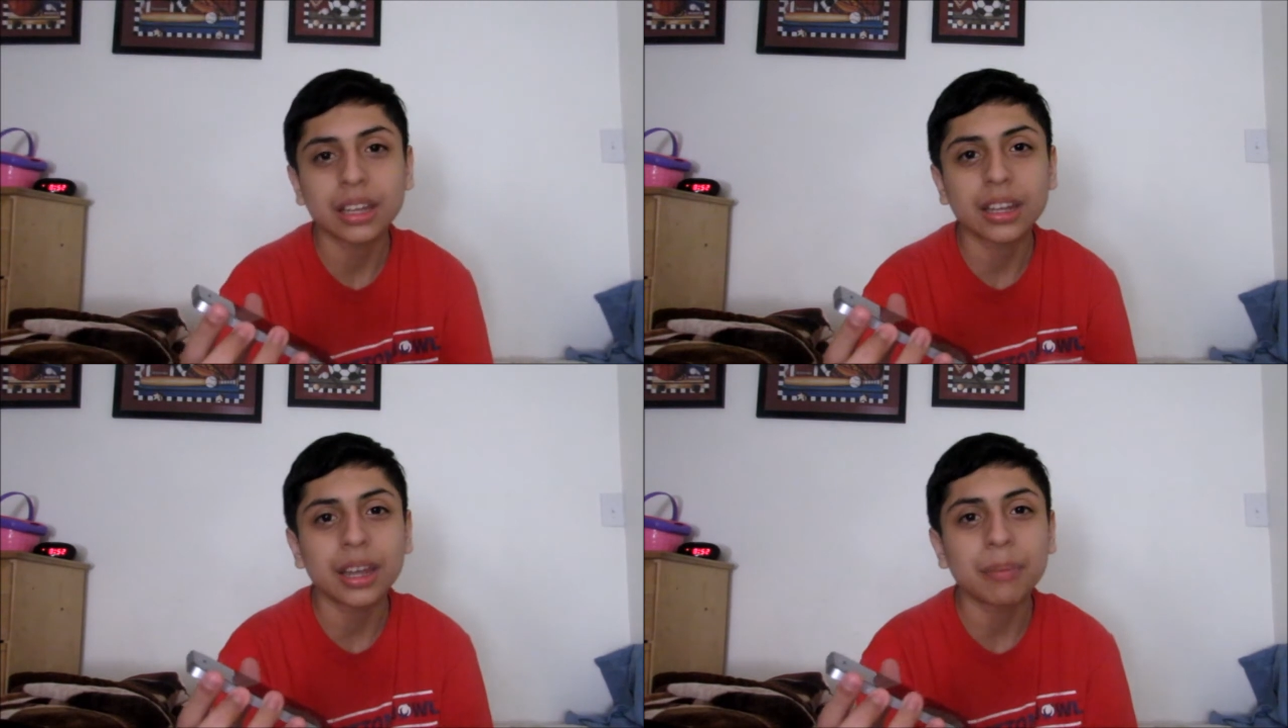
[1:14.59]

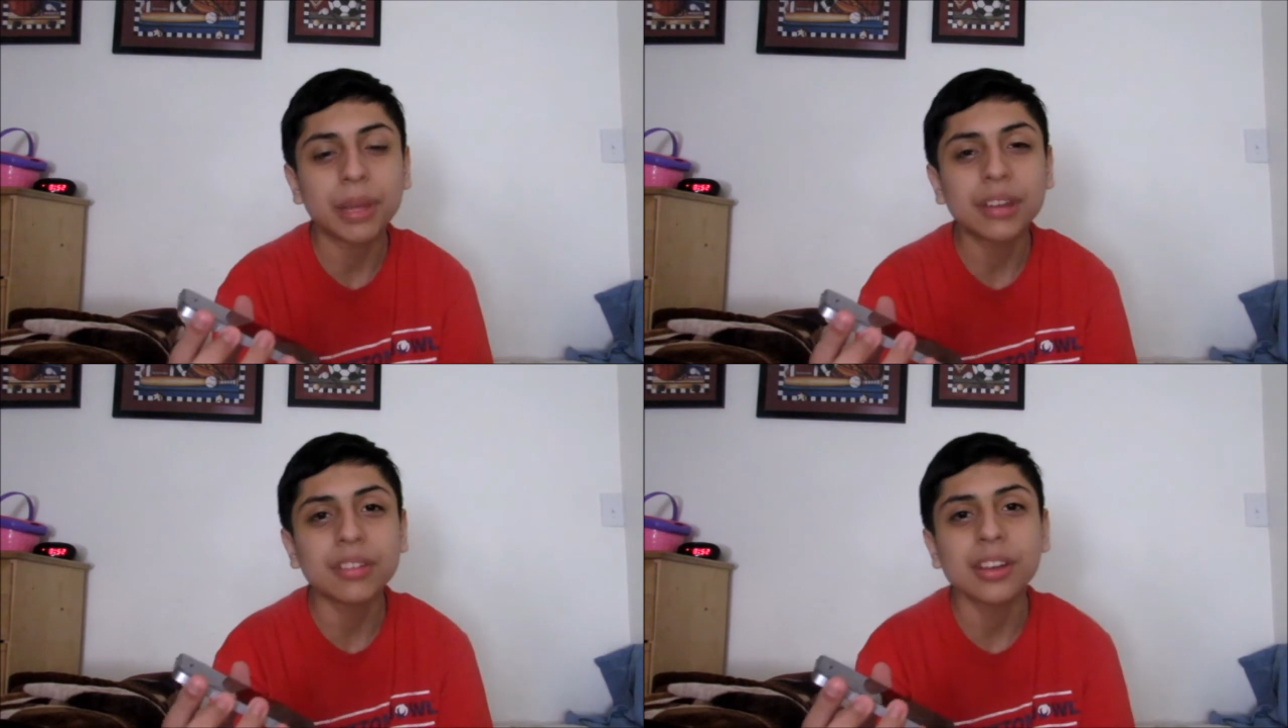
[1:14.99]
in that
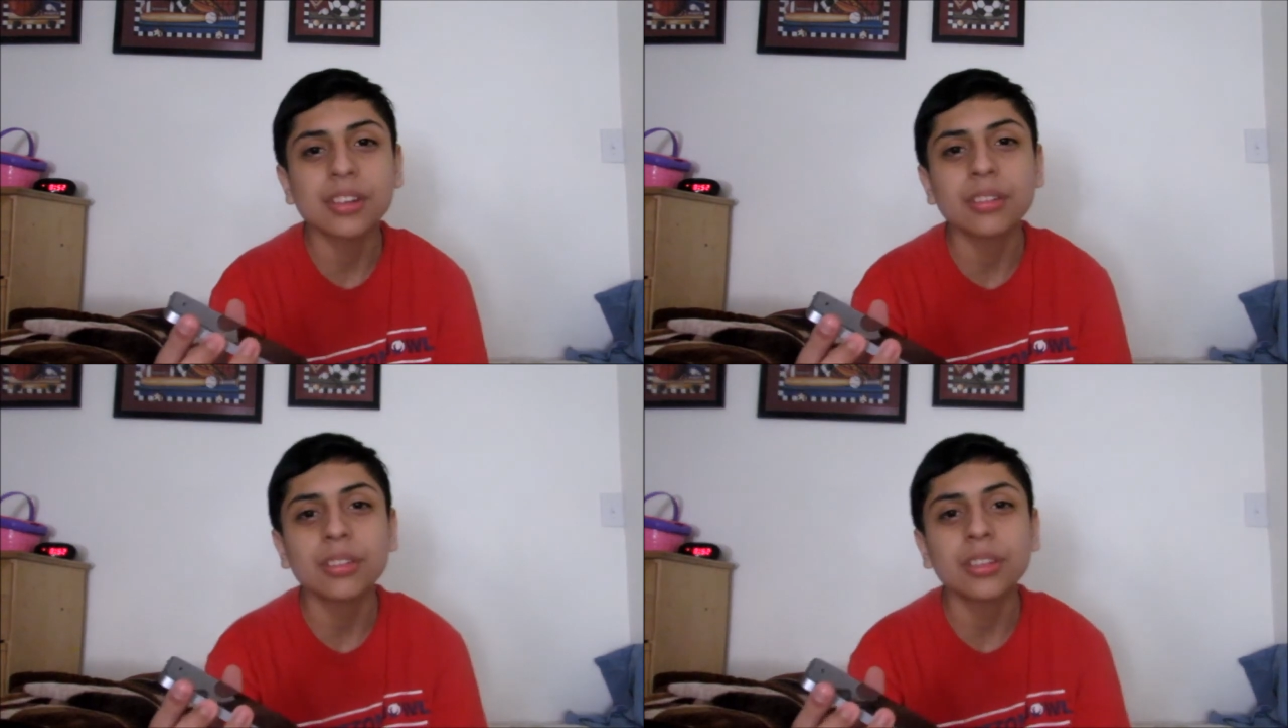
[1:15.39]
picture I
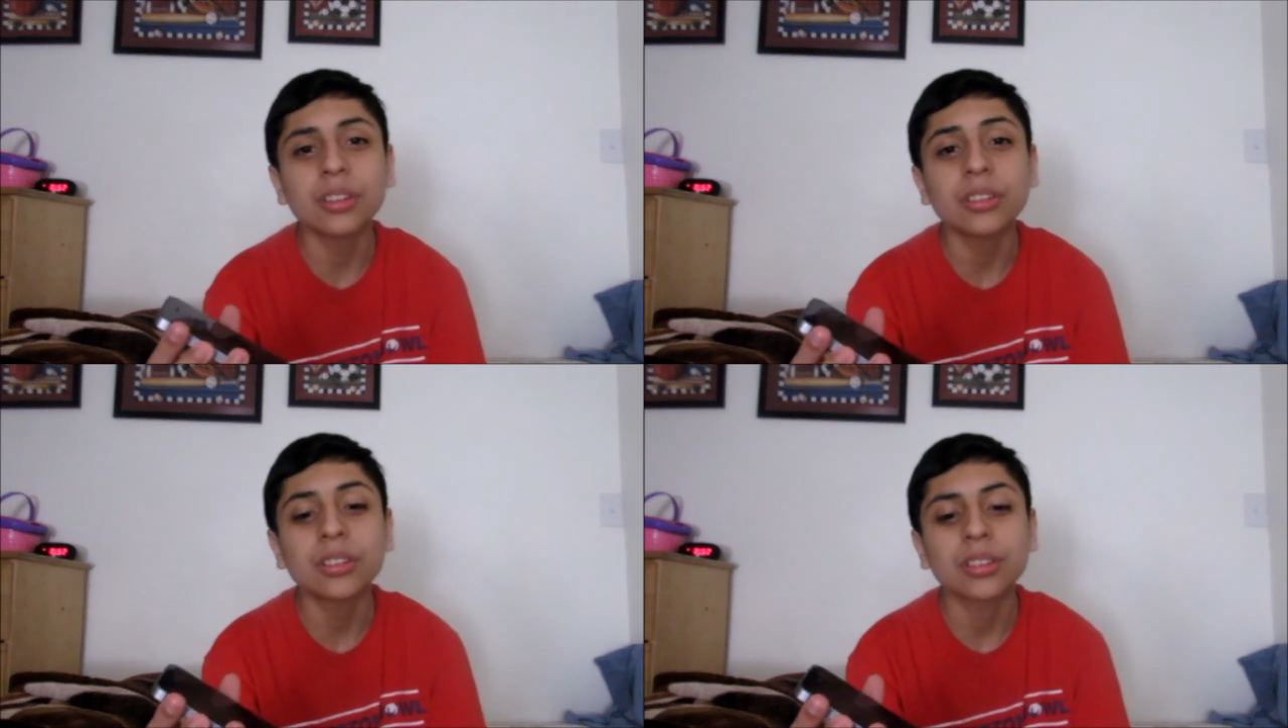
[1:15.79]
showed
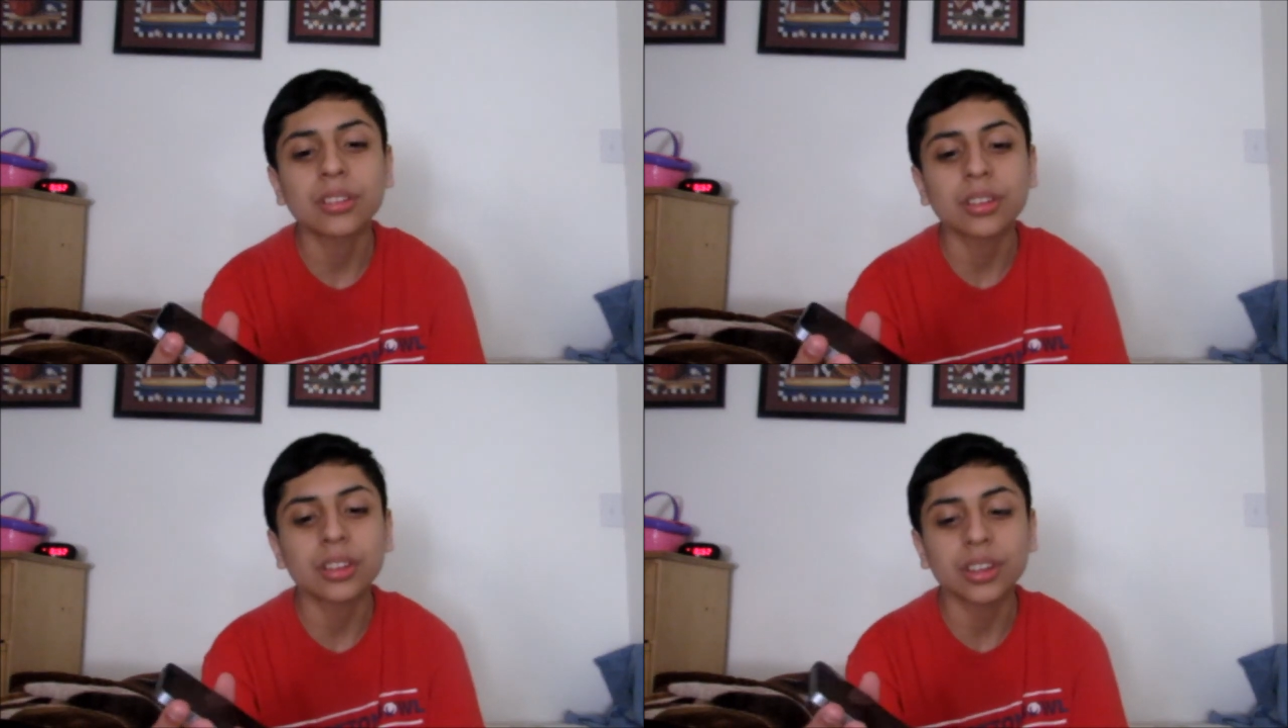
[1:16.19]
y'all
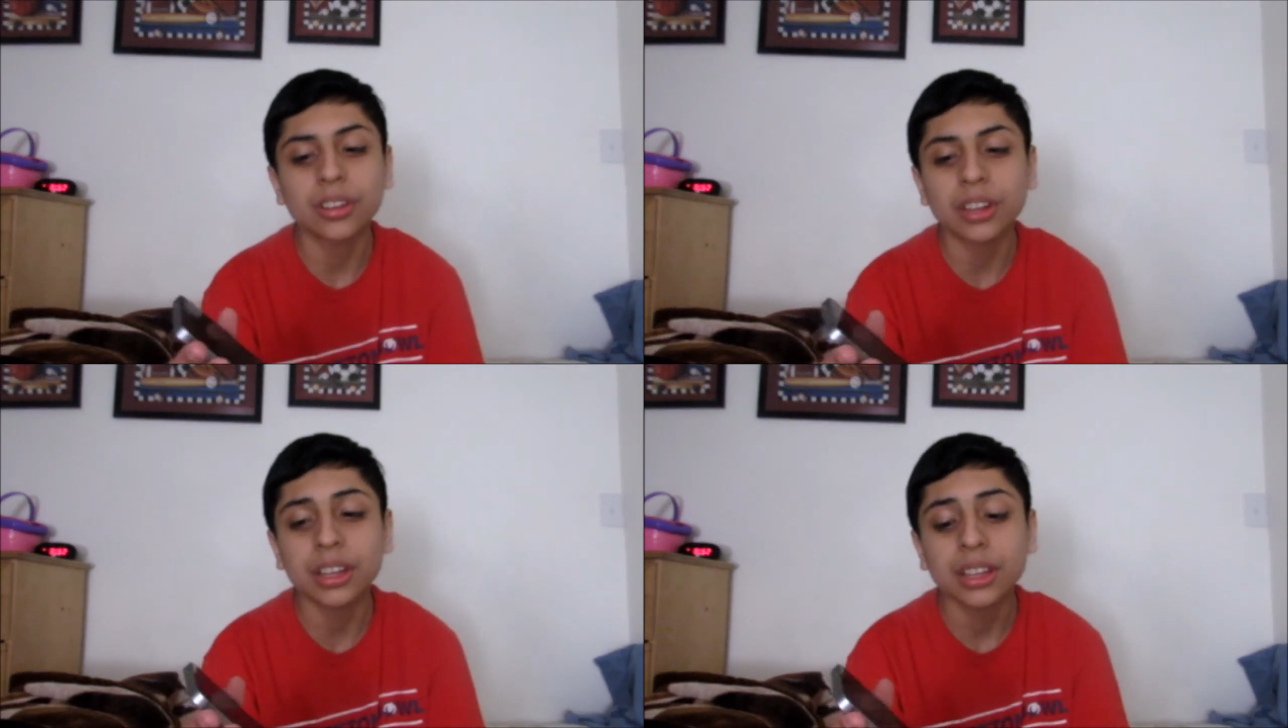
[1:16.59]
on the
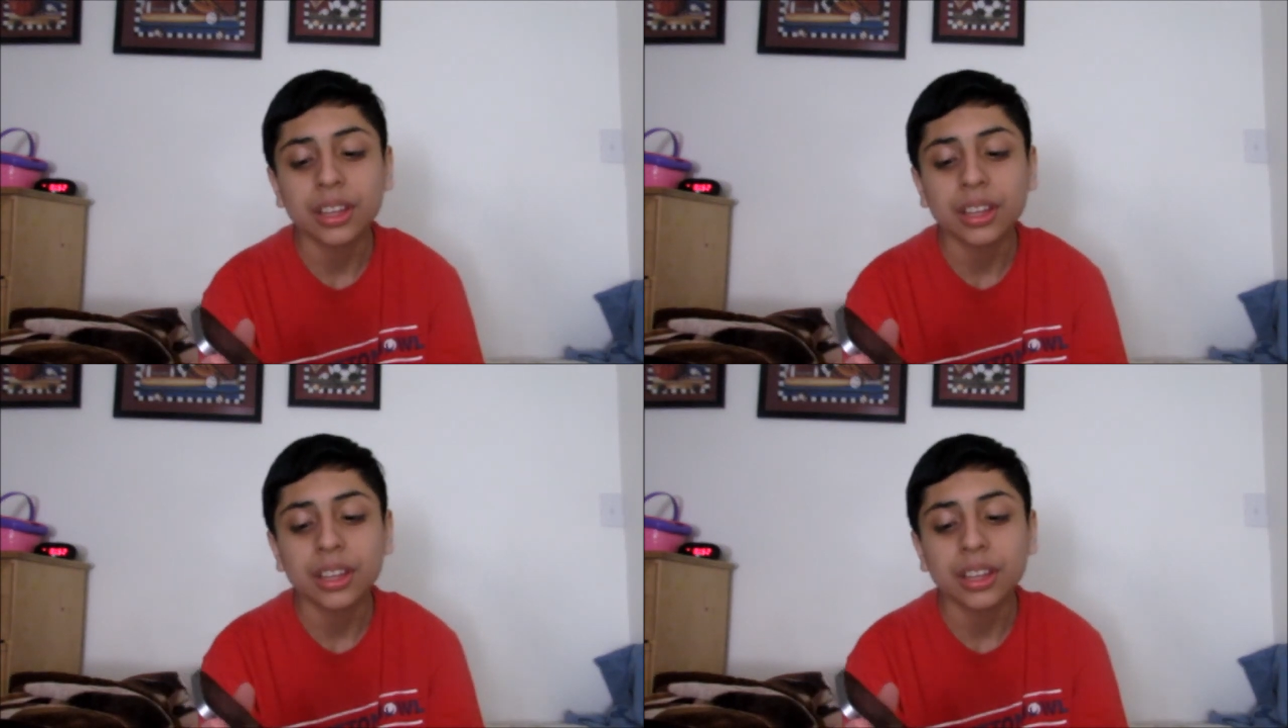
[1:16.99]
internet